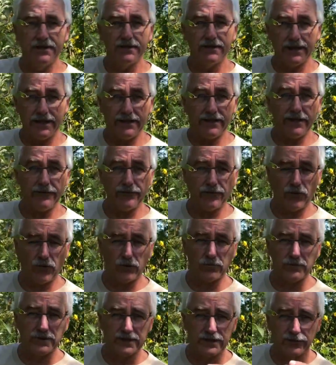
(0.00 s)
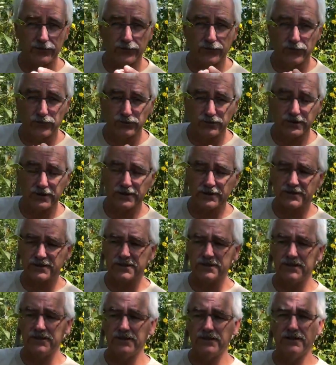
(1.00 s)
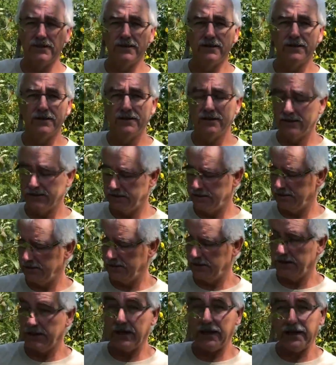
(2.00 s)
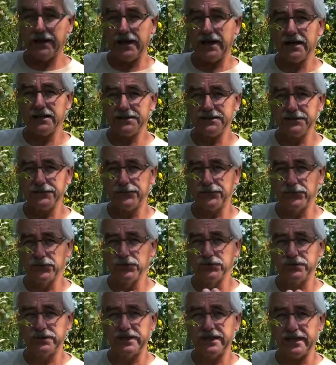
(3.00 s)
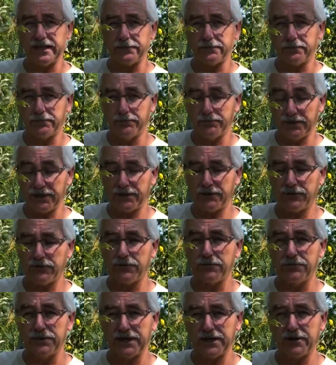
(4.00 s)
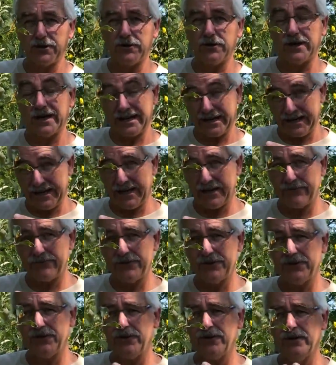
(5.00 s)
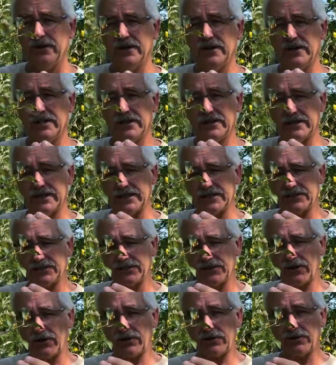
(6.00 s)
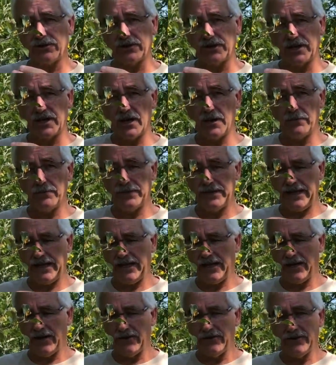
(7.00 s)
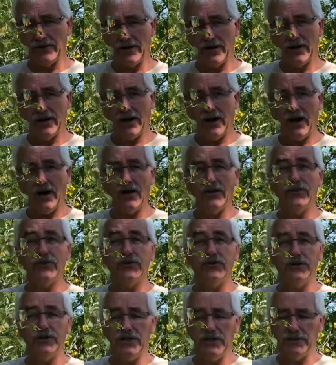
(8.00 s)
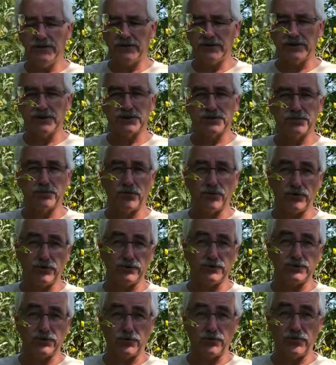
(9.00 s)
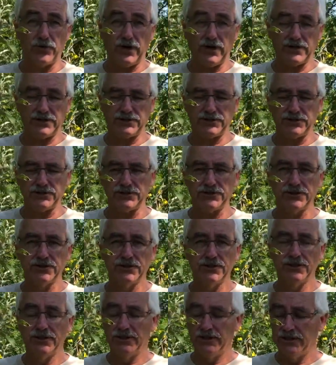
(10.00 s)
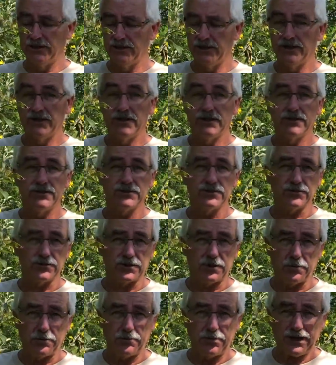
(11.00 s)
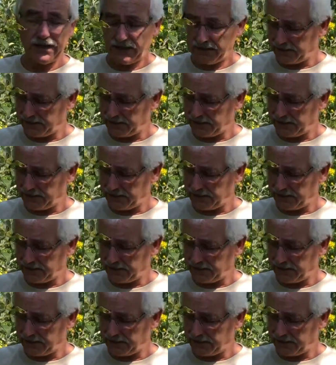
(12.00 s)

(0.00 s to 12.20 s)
Then they form little fruitlets, and as the fruit get bigger and bigger and heavier, they start to come down underneath the spurs or branches. So to pick